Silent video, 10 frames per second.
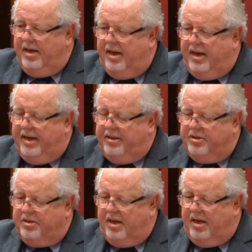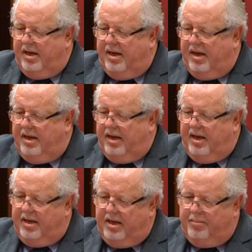and there's
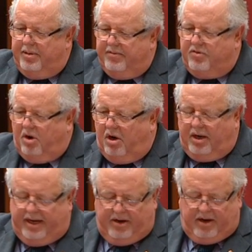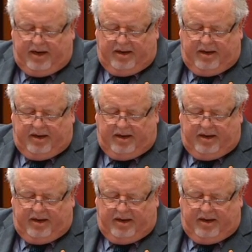a little bit of trial and error